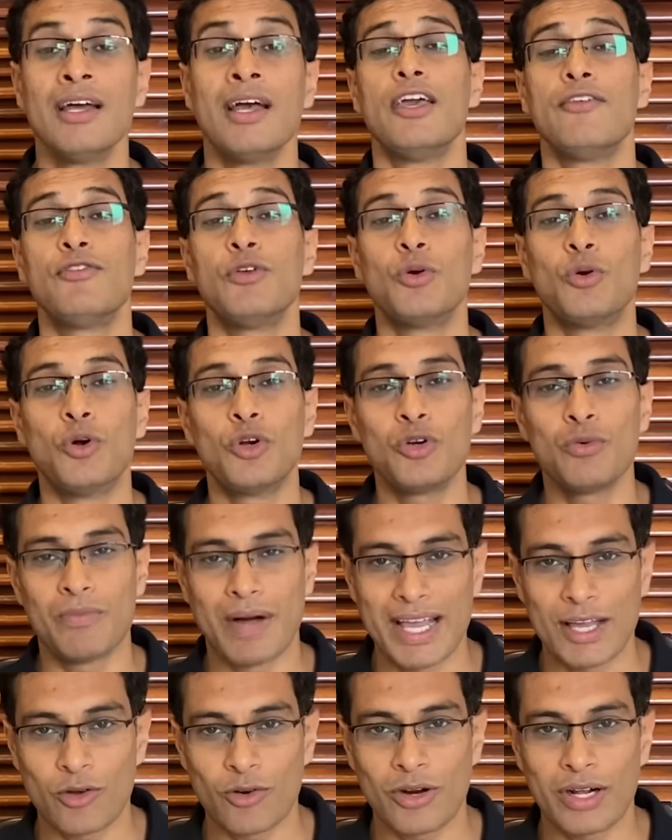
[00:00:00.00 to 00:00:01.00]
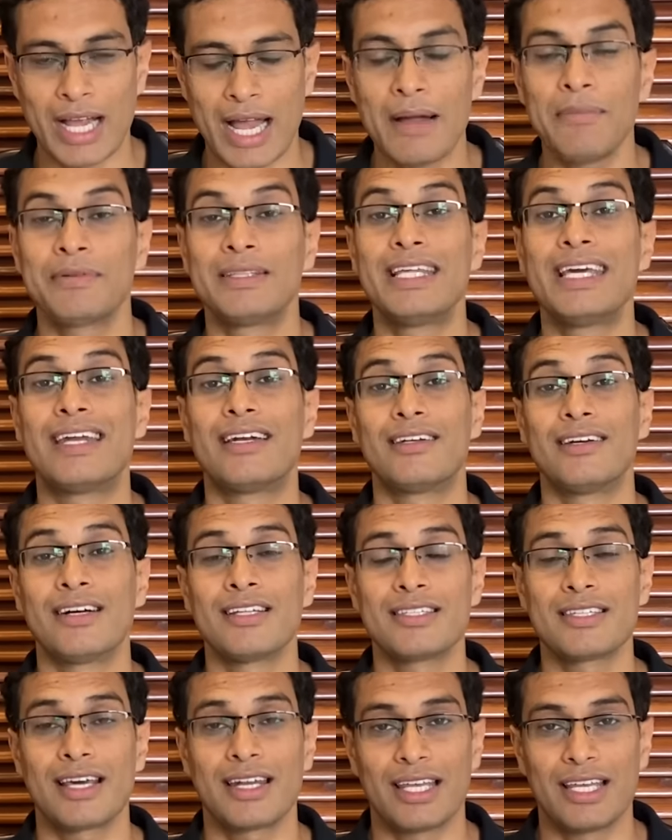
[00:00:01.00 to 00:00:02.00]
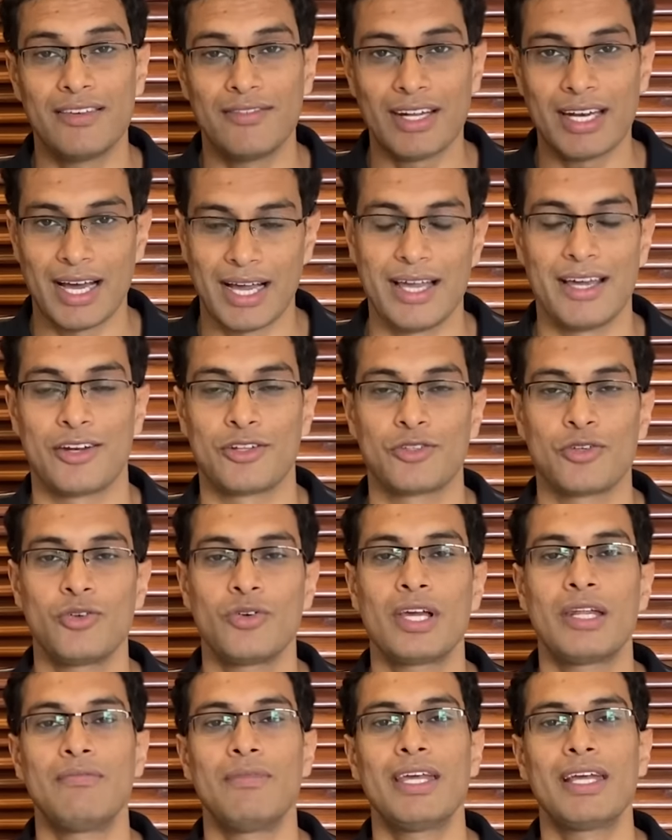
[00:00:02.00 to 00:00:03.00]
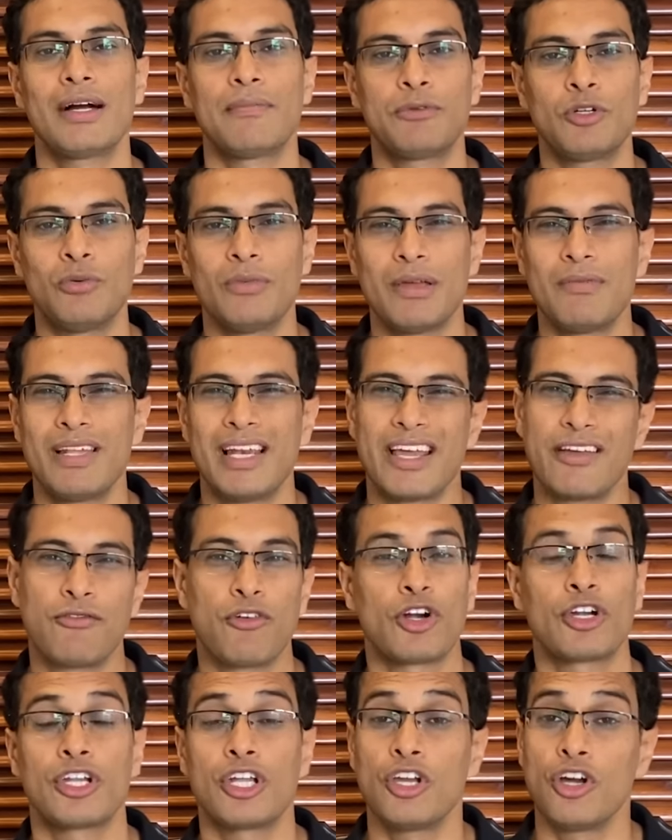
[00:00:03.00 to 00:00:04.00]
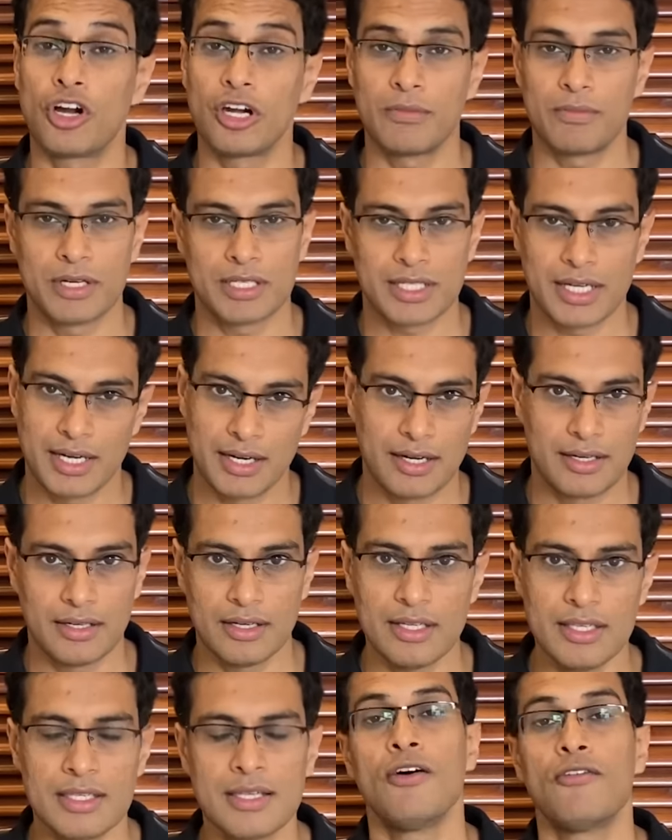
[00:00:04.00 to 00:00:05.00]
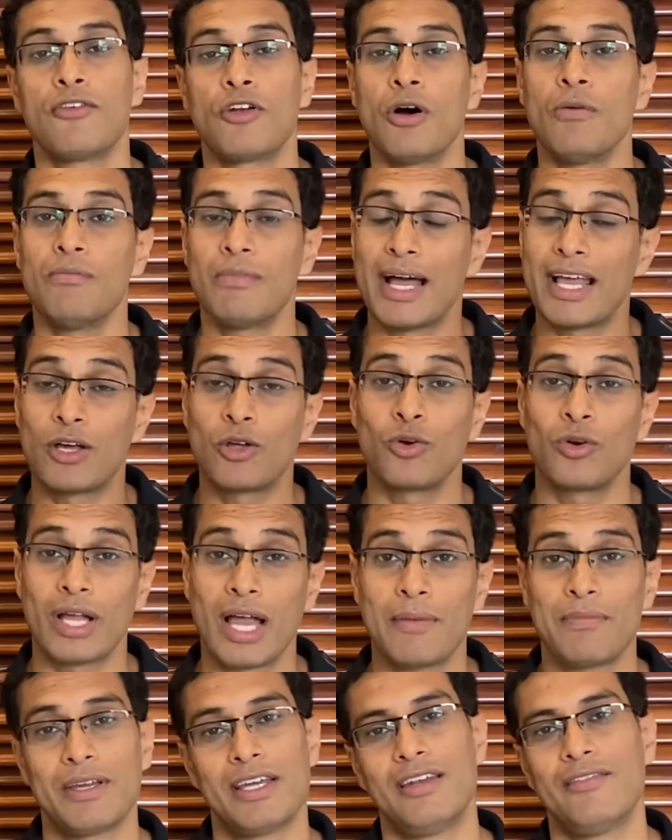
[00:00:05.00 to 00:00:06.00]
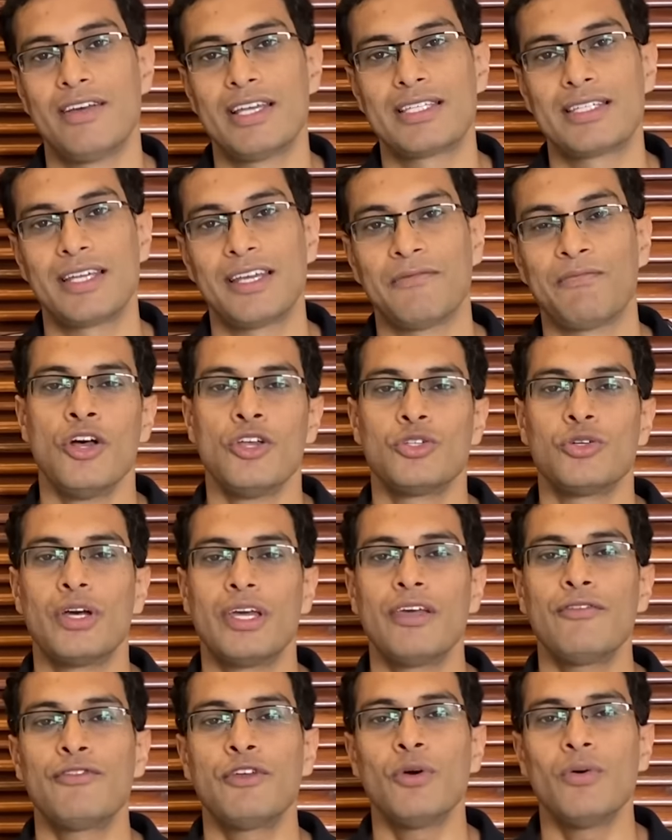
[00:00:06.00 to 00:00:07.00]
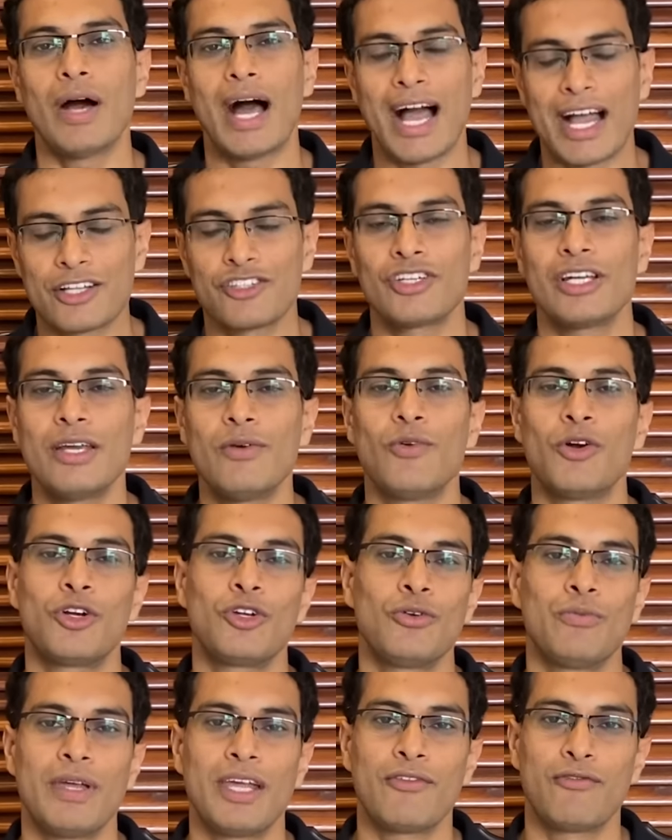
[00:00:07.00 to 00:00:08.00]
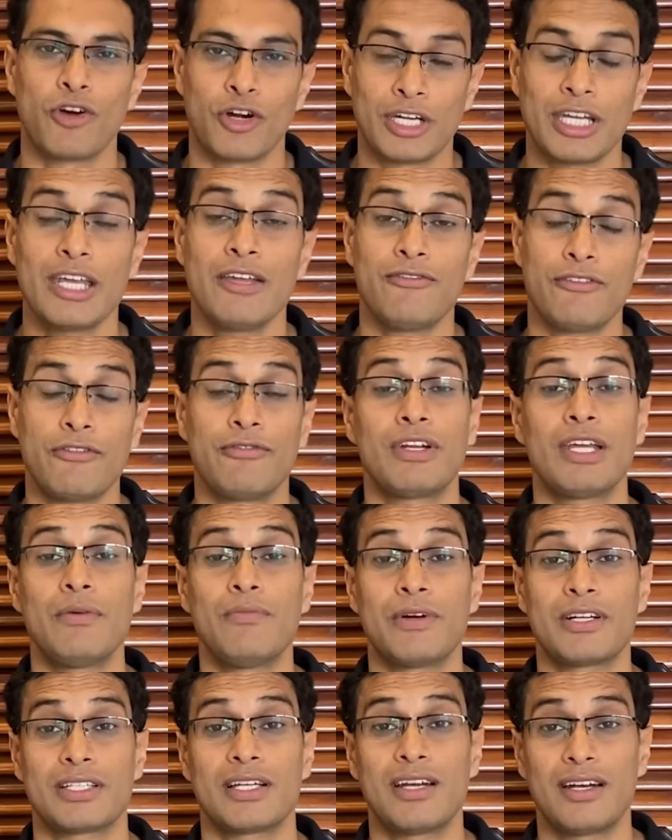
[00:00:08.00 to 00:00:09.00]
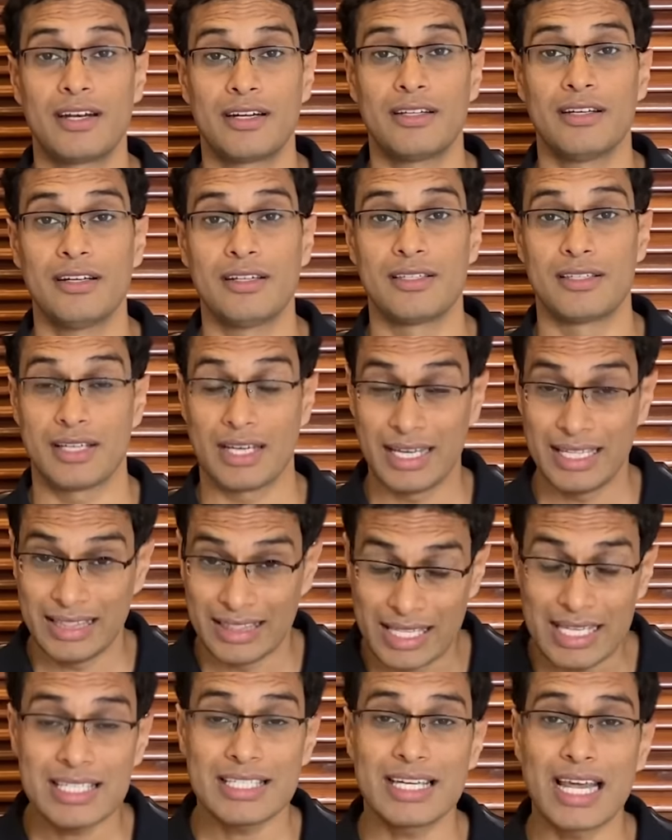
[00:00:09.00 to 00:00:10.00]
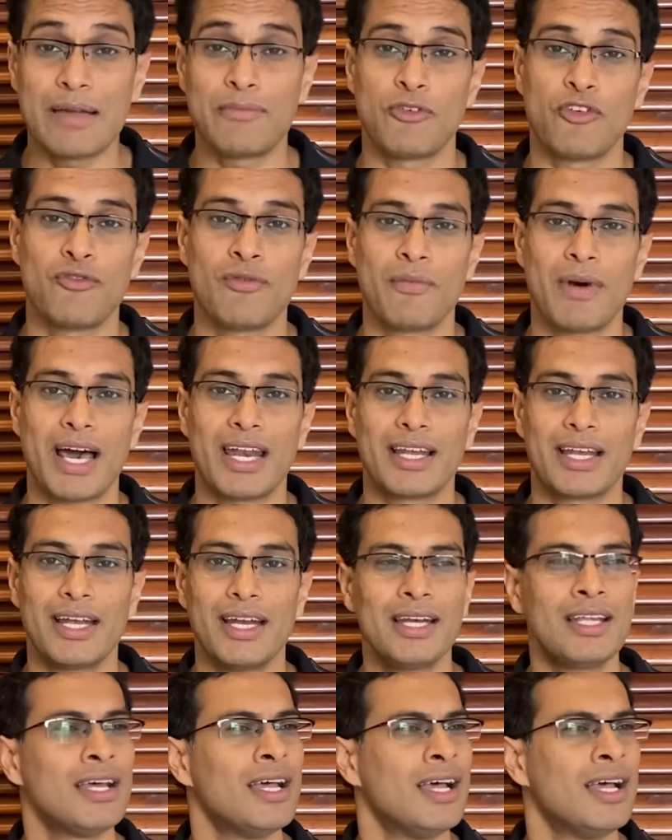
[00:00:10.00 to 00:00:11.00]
If you go to micro cap, the returns are even higher. So you can make up to maybe like 40% returns from micro cap investing. So if you actually want to make 40-50% returns in this type of a market,